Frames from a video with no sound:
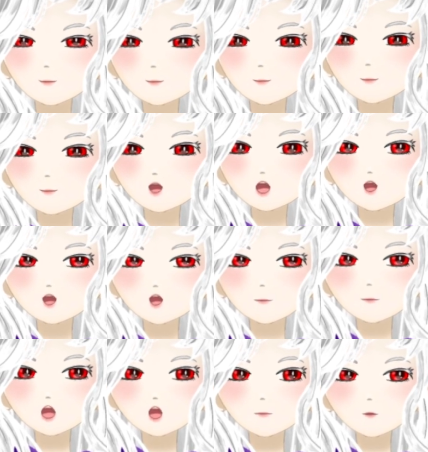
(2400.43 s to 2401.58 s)
Like to get back
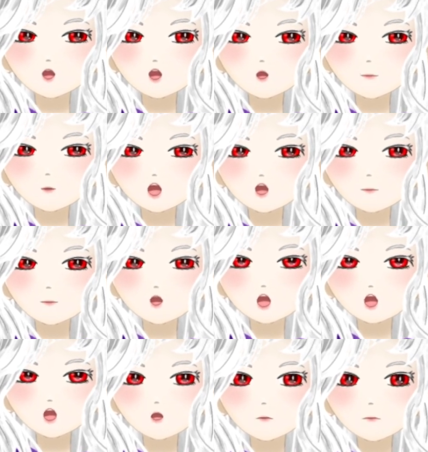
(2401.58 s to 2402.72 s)
to it someday, but I
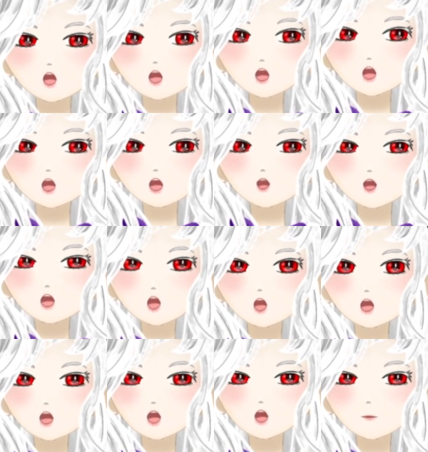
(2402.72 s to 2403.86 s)
don't want /
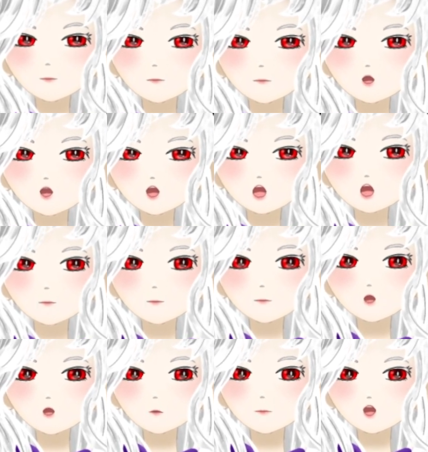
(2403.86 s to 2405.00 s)
can't afford to impulse
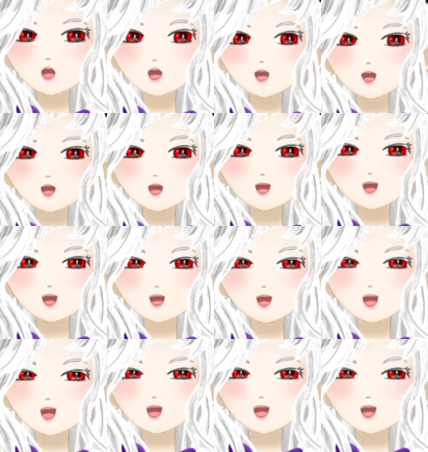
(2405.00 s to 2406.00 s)
buy a sax, yeah.